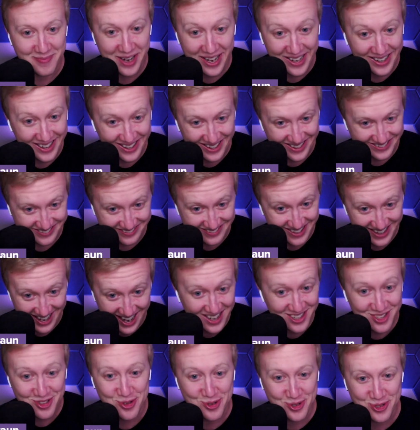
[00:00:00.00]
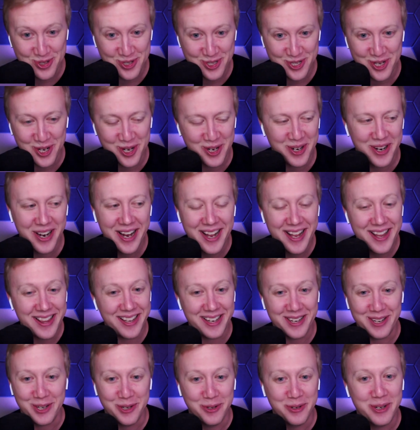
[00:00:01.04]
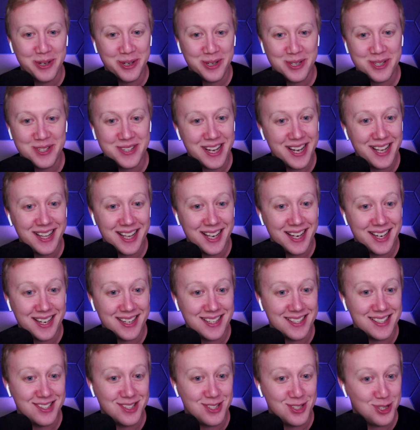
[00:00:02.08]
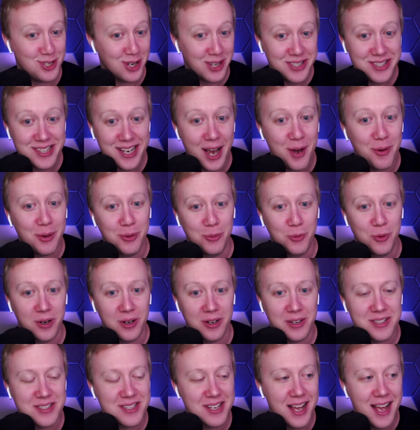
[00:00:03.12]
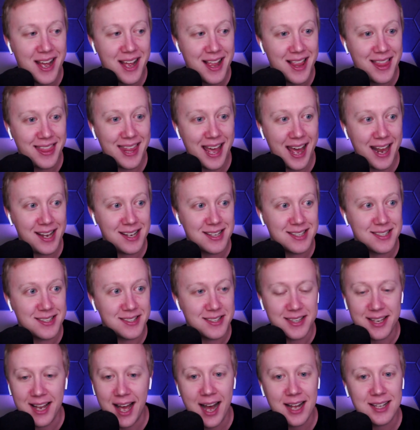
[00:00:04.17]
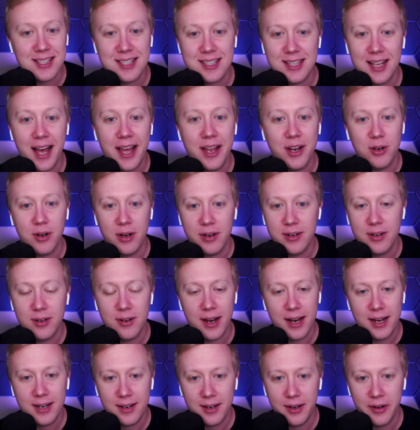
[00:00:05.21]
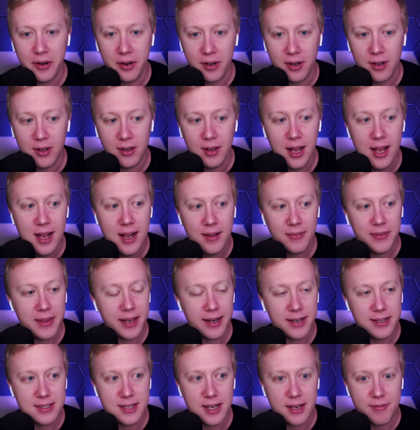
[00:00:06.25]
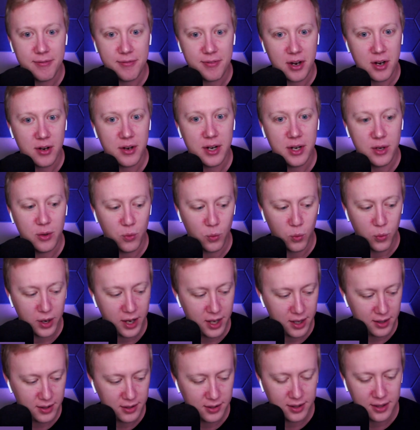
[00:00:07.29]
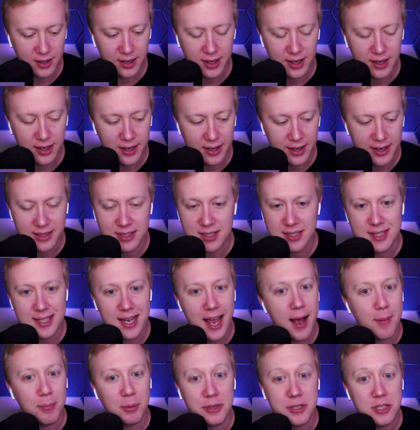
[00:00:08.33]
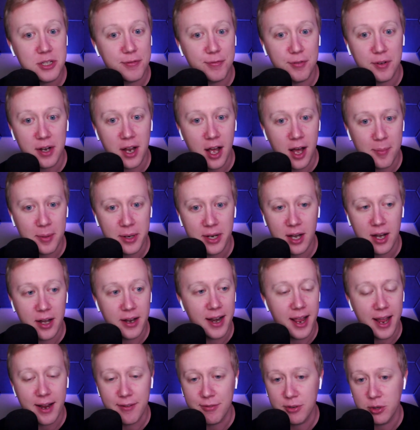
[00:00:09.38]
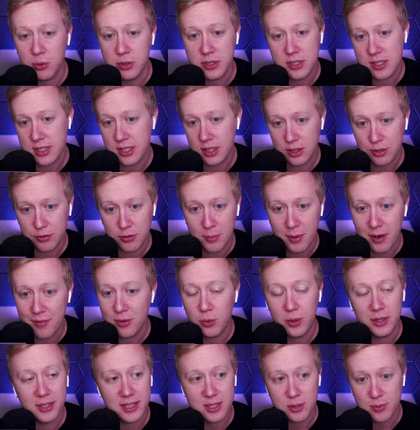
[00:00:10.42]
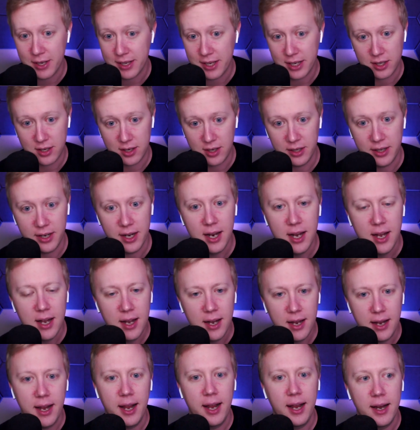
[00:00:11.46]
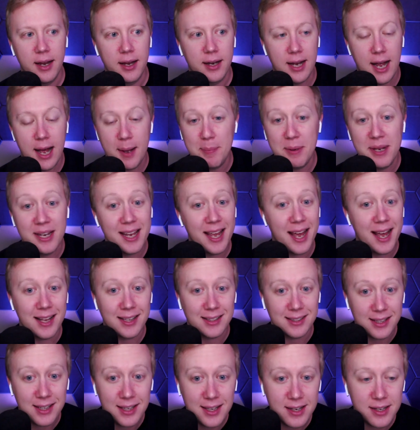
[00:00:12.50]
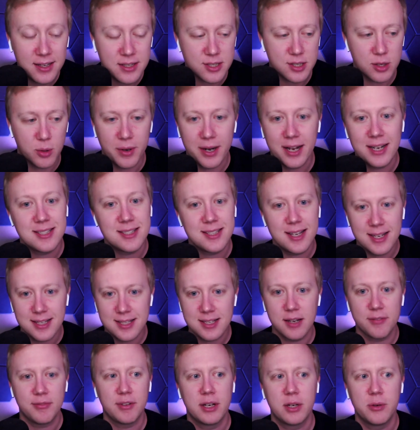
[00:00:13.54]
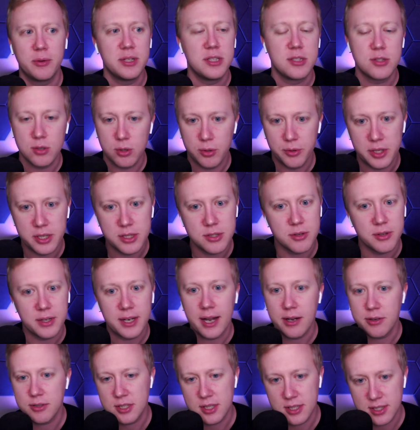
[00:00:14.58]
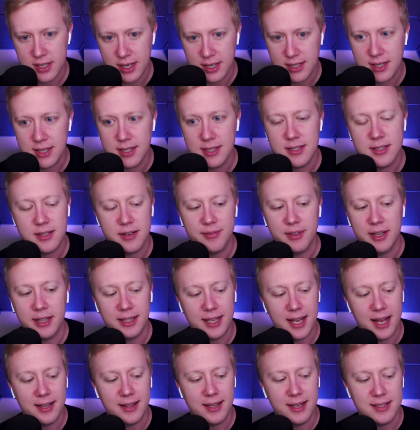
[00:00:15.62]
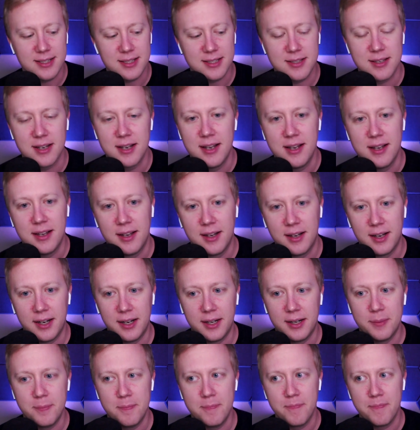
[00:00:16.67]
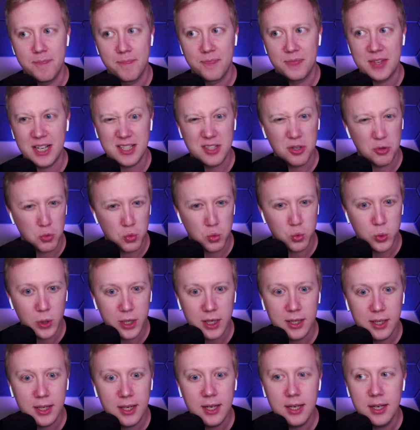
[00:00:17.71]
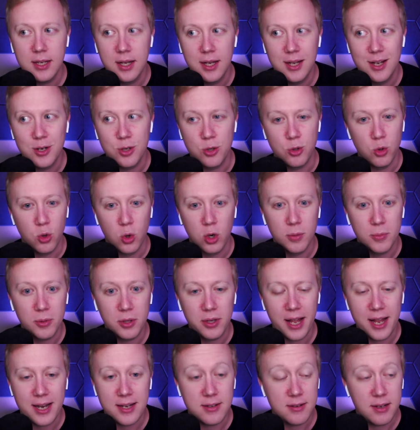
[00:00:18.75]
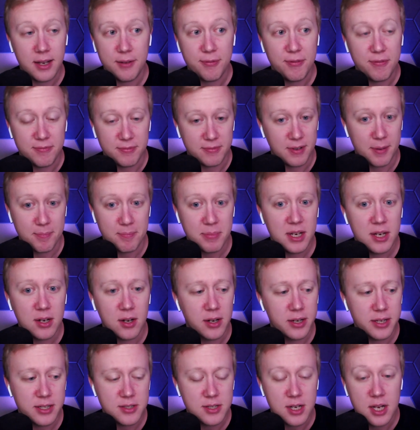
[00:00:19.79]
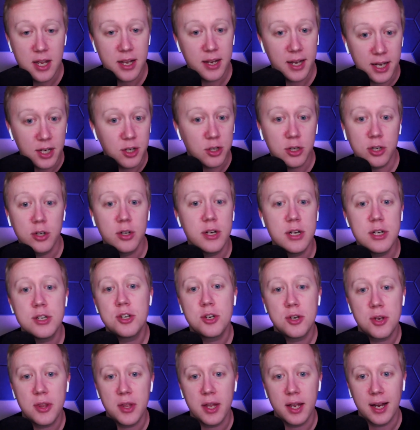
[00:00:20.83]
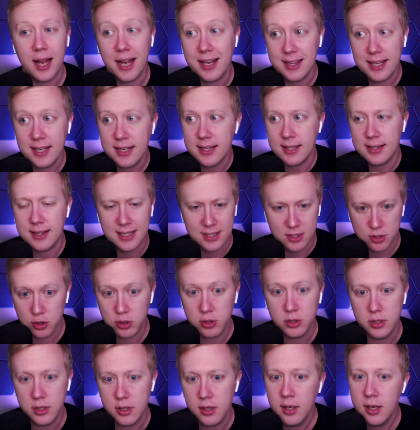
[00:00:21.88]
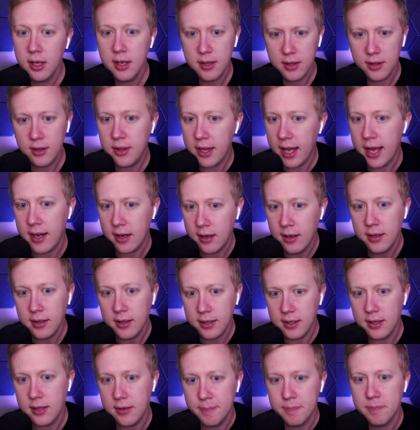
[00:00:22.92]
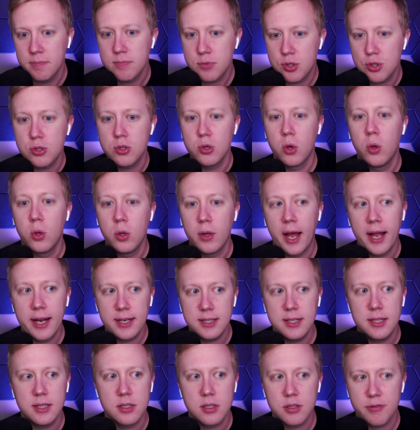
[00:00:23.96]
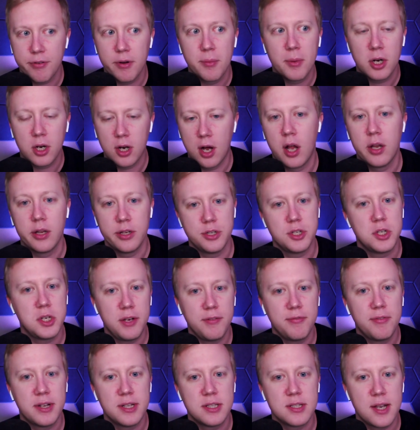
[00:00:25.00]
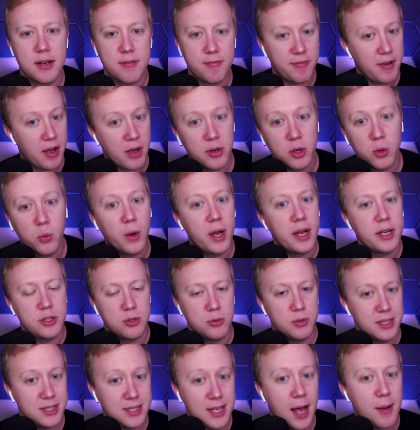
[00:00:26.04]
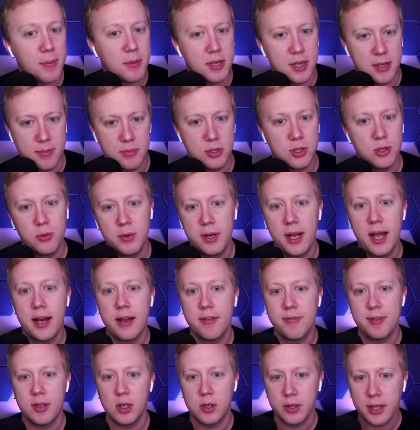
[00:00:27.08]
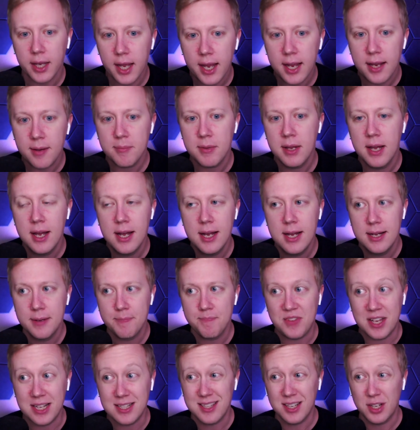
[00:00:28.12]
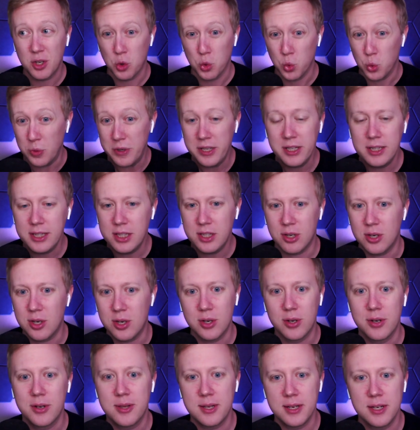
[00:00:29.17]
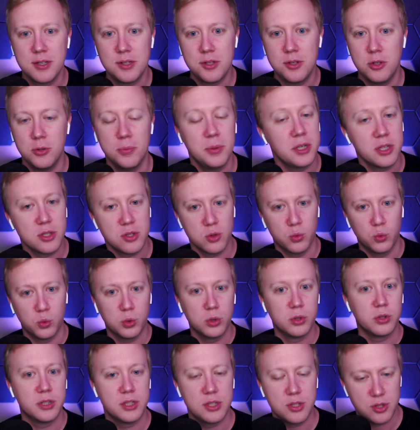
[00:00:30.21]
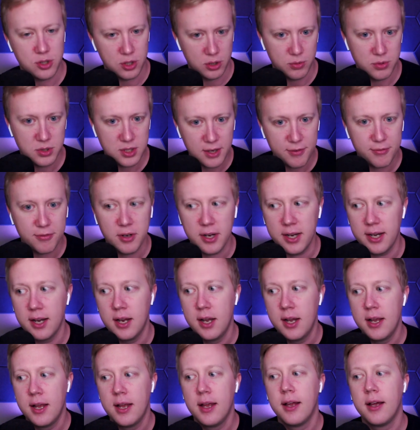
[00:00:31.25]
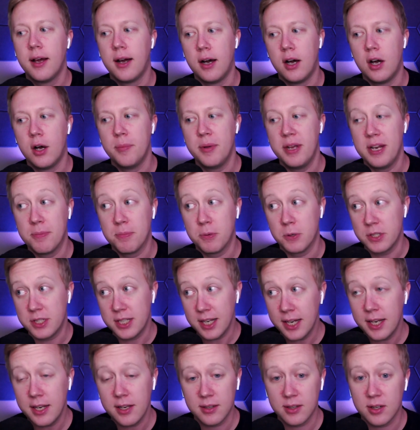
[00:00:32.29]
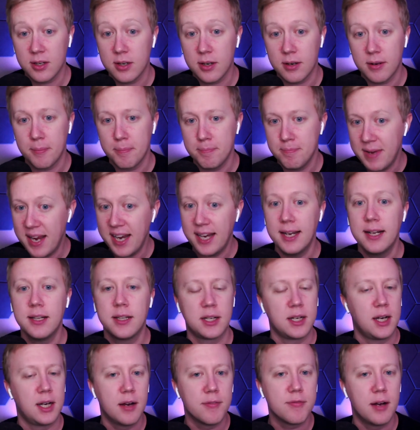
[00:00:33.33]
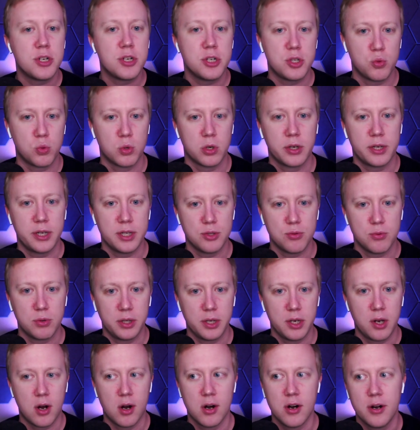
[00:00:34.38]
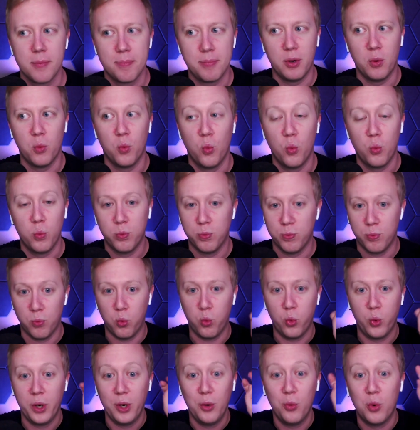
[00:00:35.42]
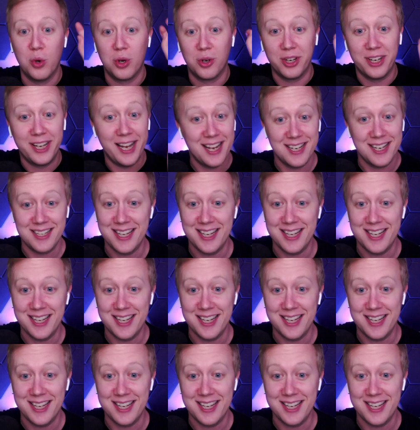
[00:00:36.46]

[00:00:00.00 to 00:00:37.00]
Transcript: make extra sure that you understand that it is just how it works. That is not sly or underhanded at all. That is a very well uh, established phenomenon. Everyone steals from everyone. That's why they call it a copycat league. So when I say stuff like, oh, we stole this or couch this idea and stuff like that, that's um, that's a really normal and if I'm being honest, encouraged thing. I think that that's good that he stole ideas from a college defense and found a way to adapt them to an NFL game that's like a really hard thing to do because the world is so different. Um, in particular, making the coverages work is really hard, but we will get